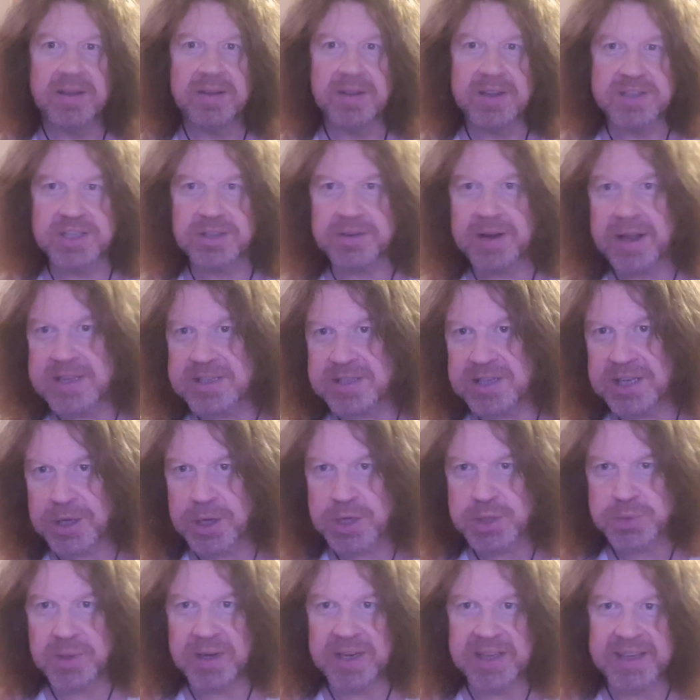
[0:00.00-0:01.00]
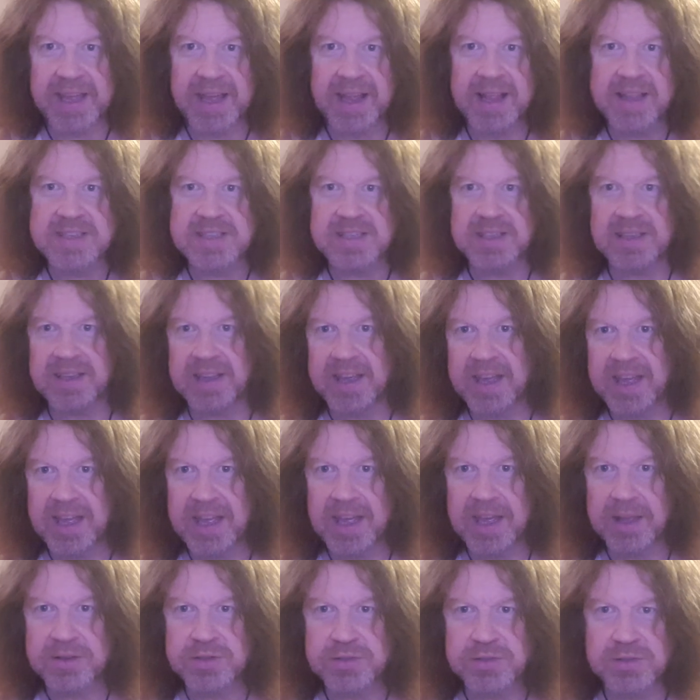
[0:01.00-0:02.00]
It's a great sequence where they get into the,
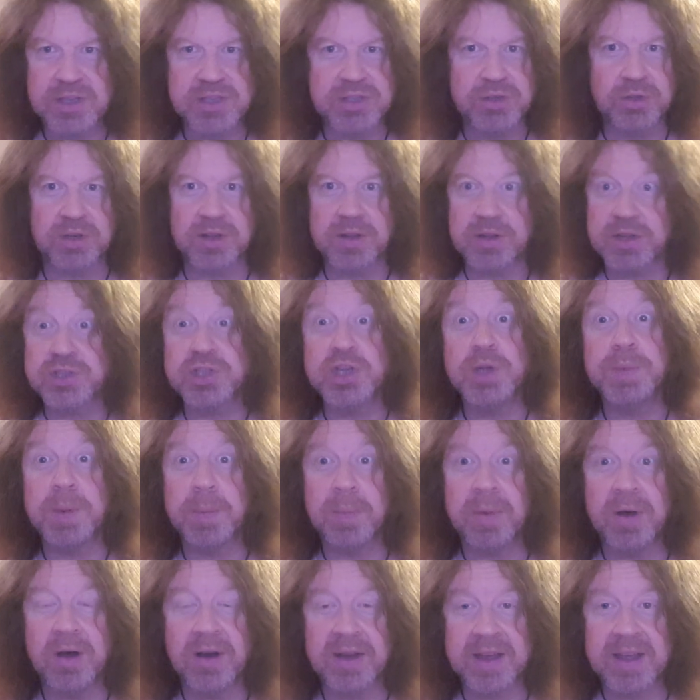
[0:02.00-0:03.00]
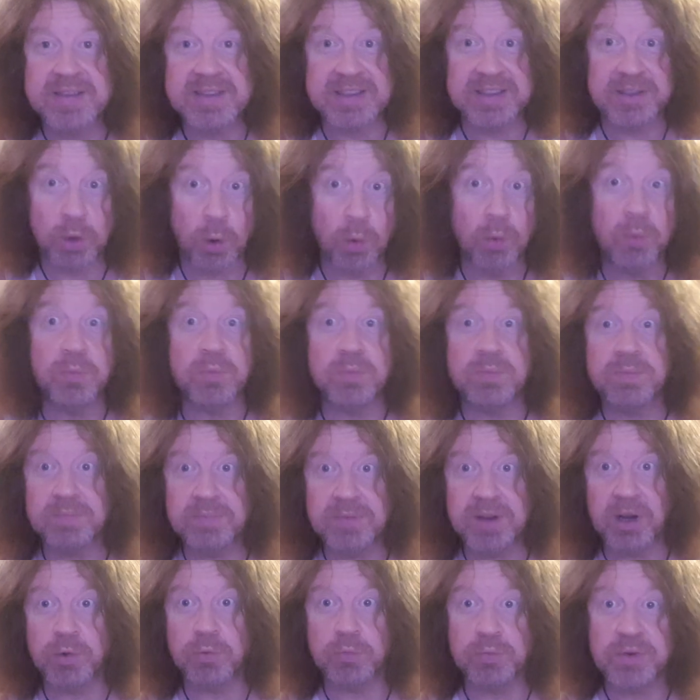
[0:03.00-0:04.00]
uh, the sort of the supermarket to go and
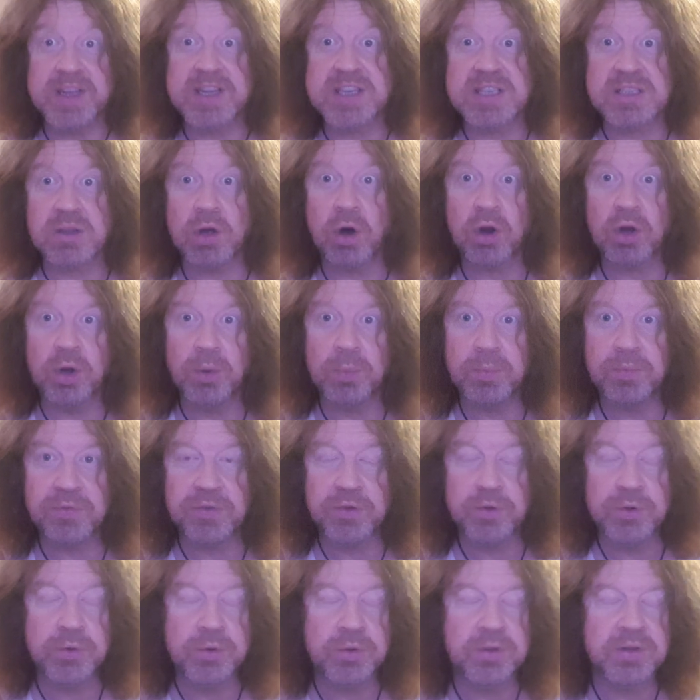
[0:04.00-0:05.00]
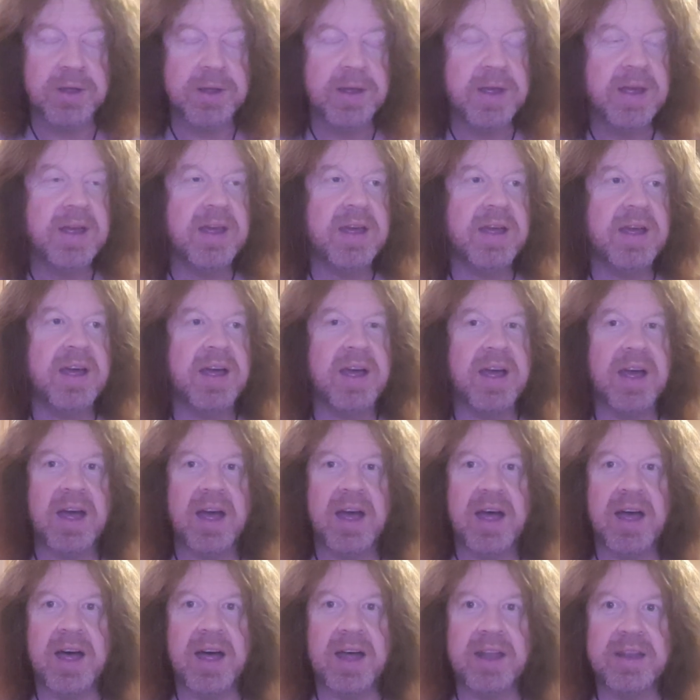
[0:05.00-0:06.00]
you know restock up food,
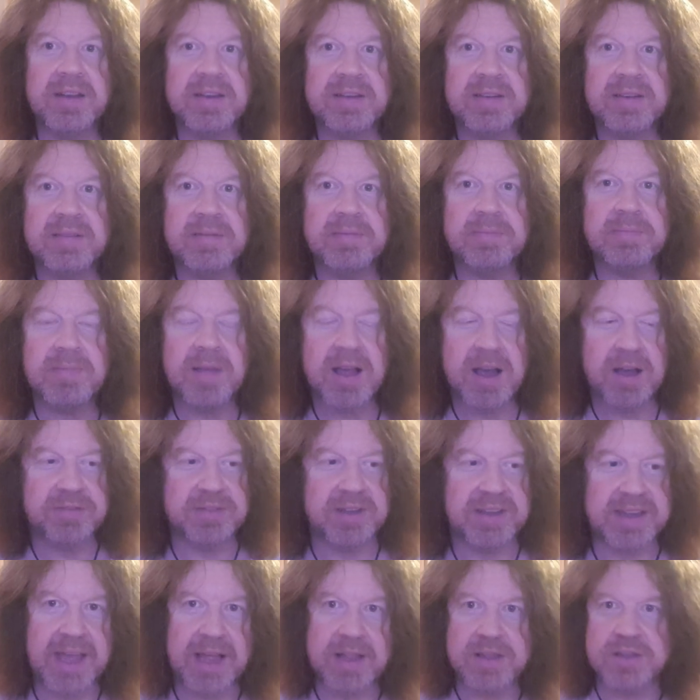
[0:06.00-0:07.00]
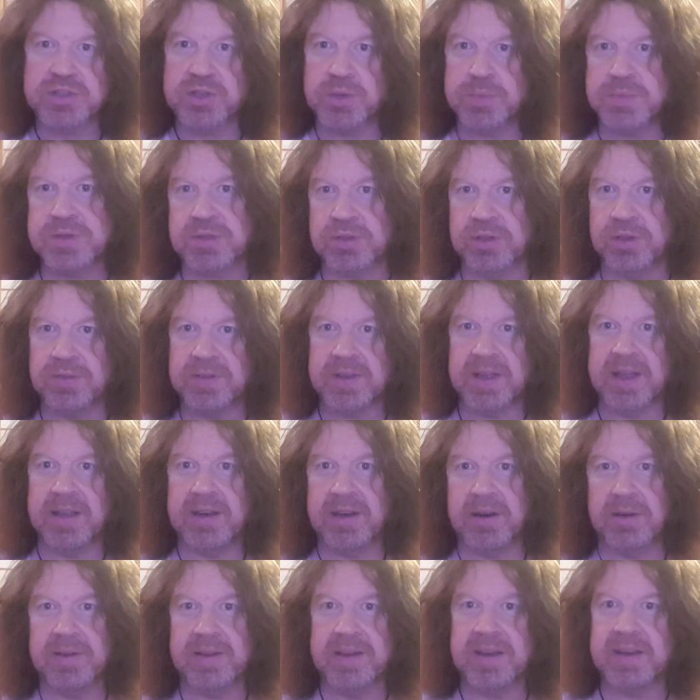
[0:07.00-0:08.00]
and after getting some stuff, you
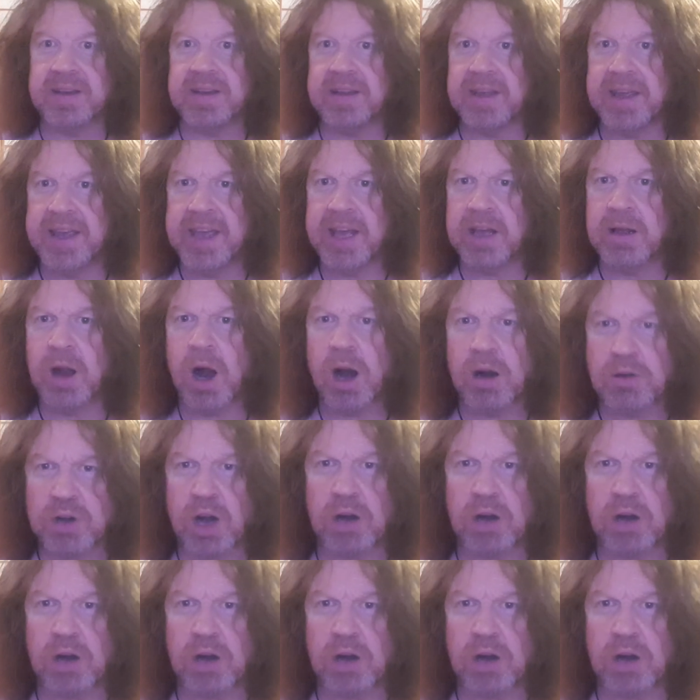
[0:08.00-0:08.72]
know, and they hear